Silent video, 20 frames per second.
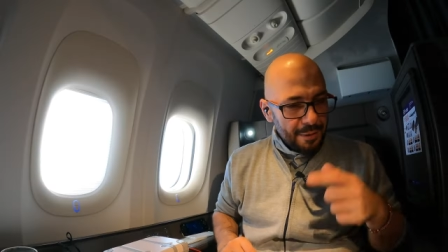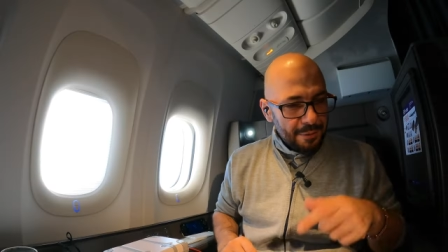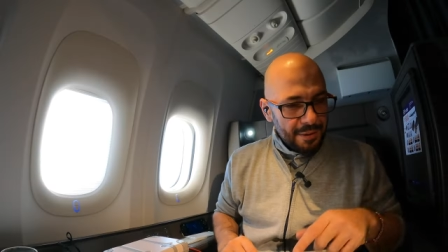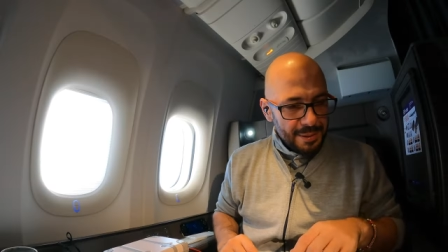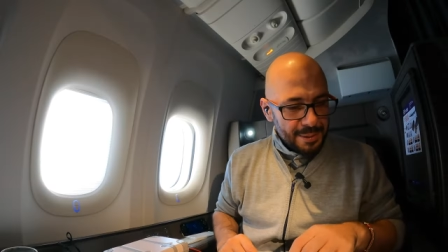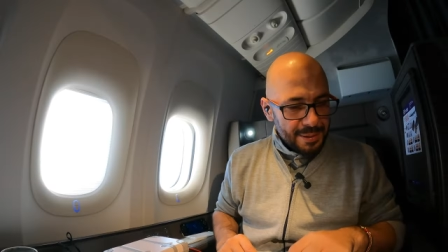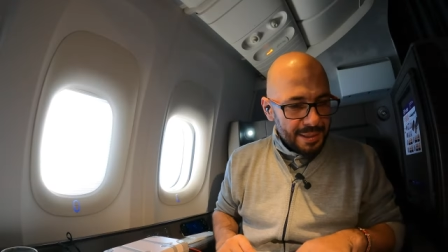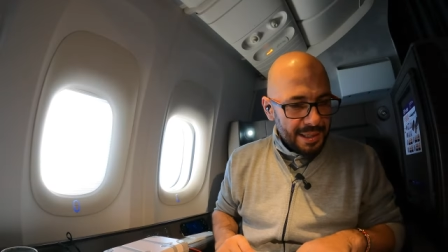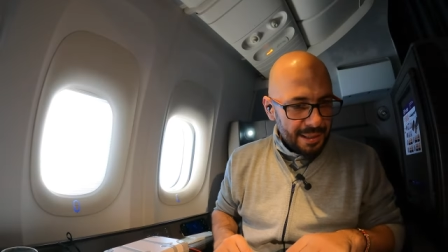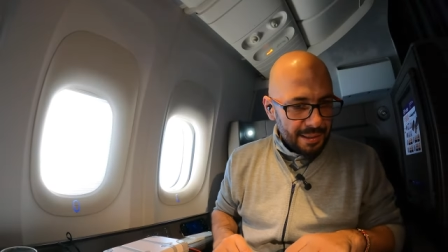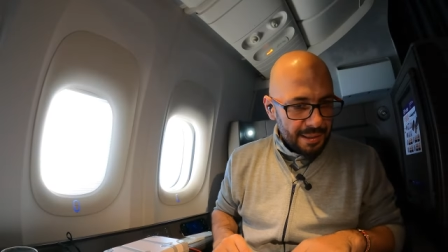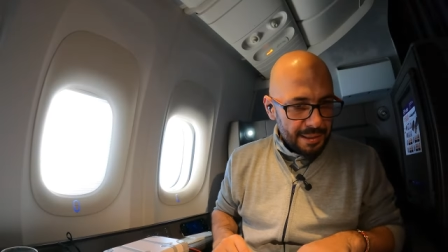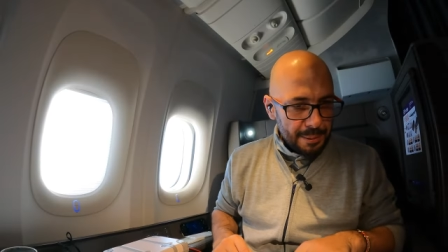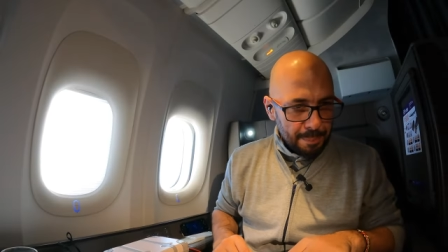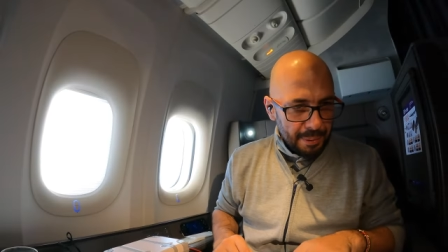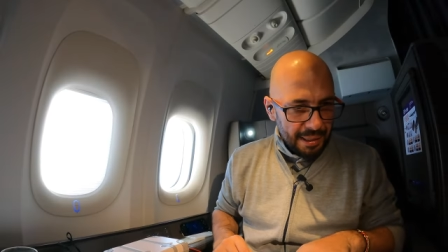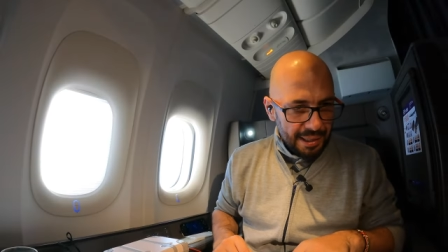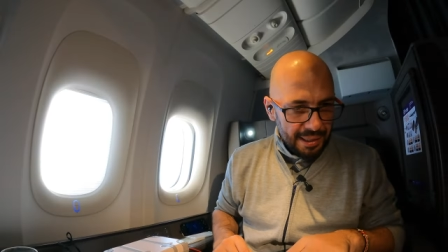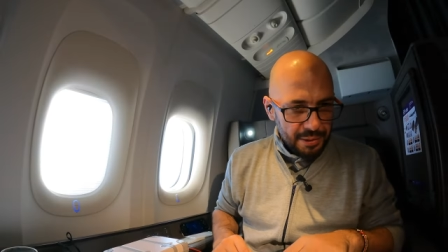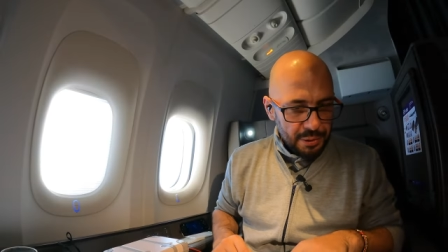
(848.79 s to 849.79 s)
if I stay at this
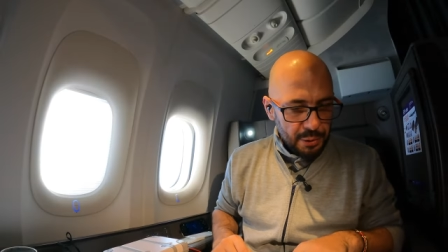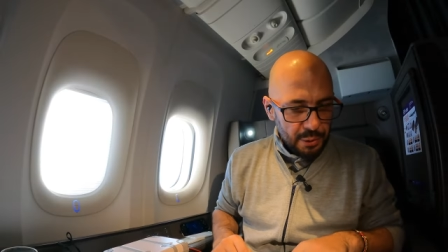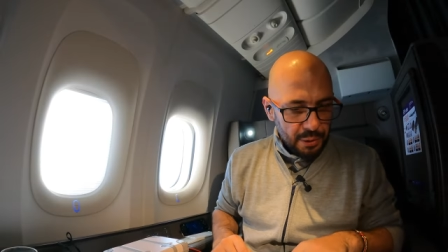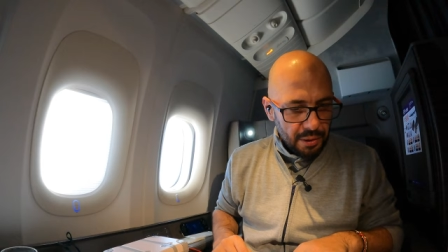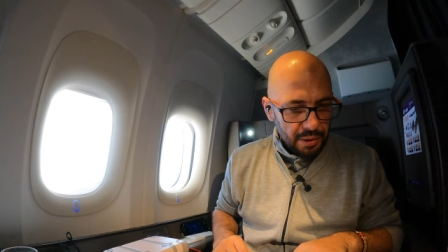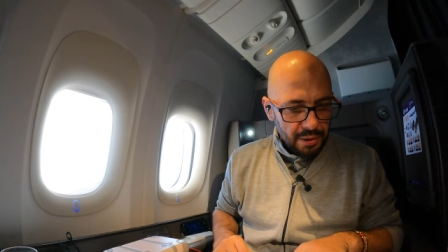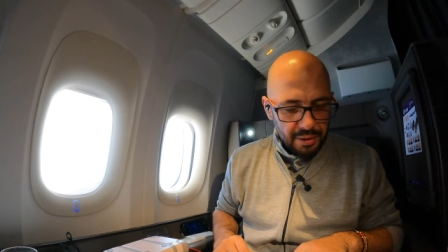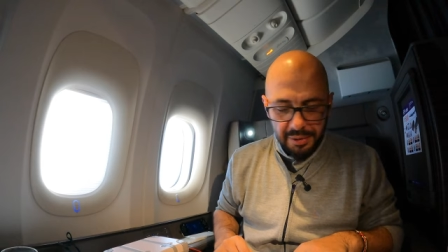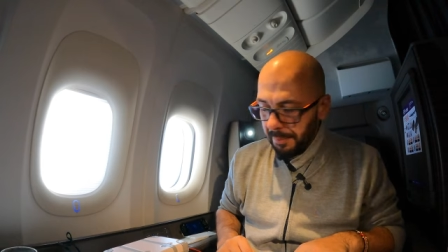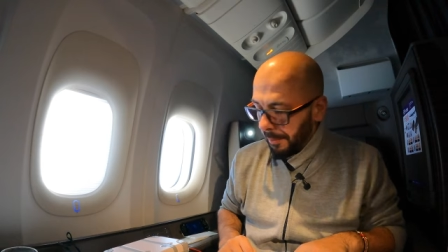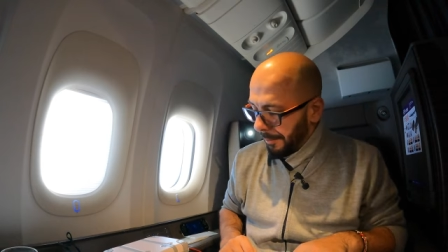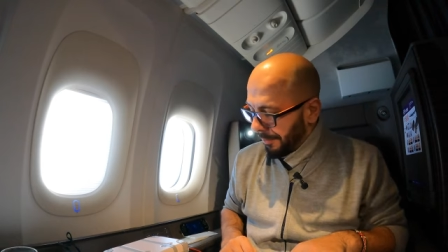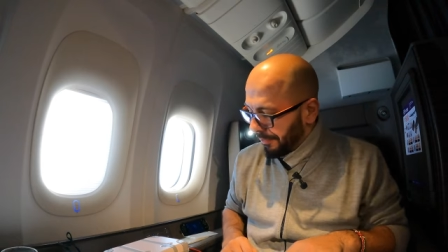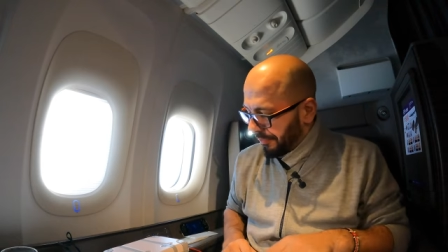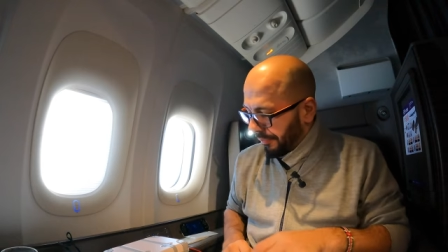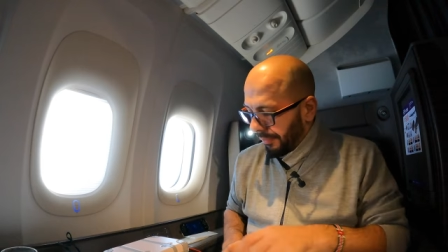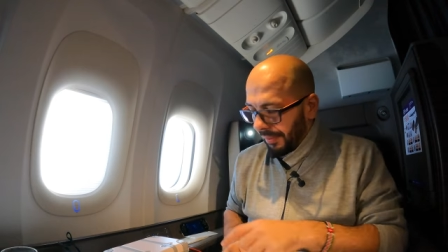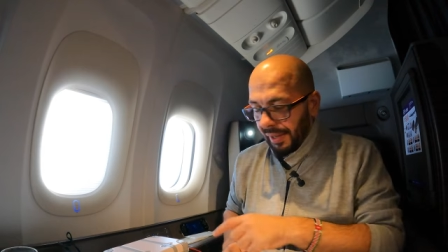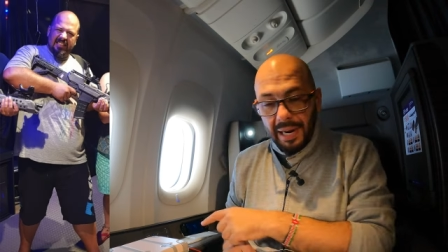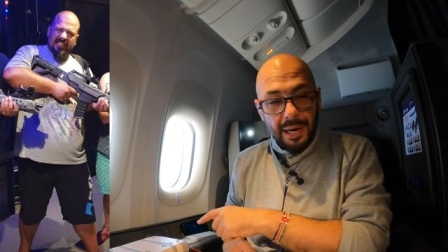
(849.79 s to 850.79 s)
plane too long,
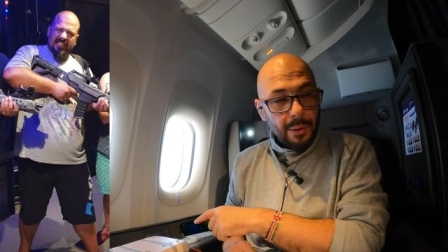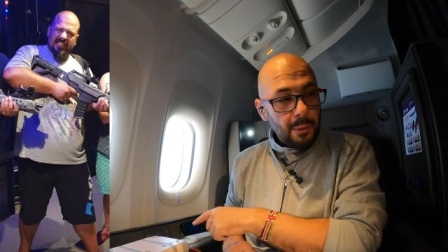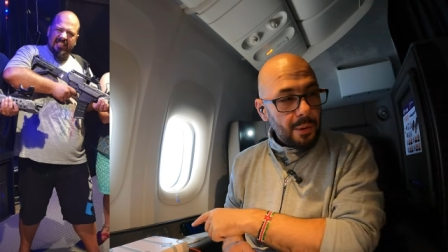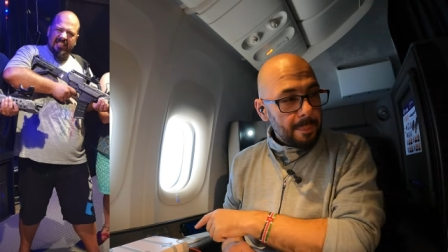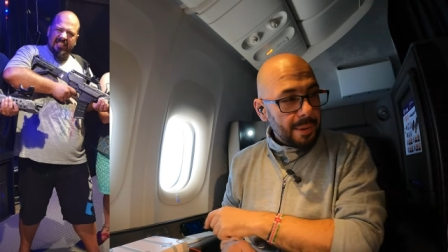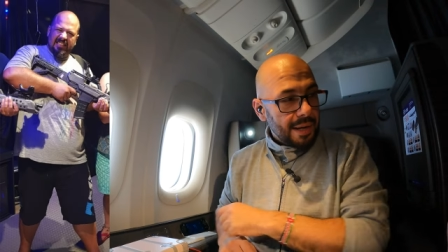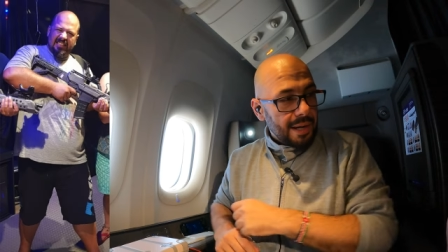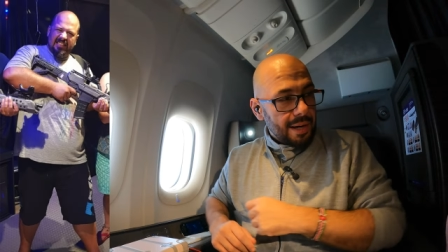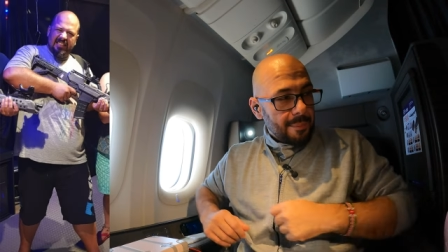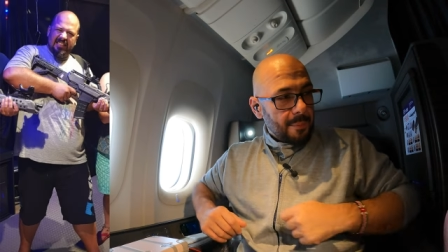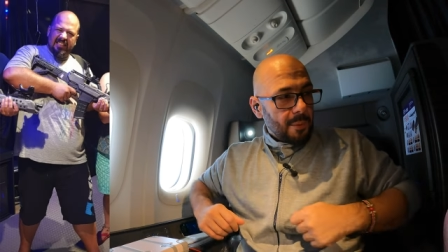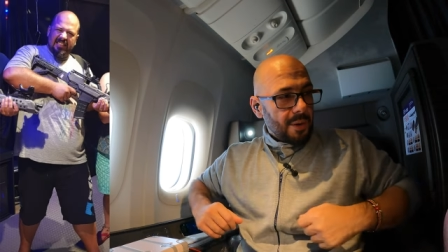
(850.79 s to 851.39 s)
I will become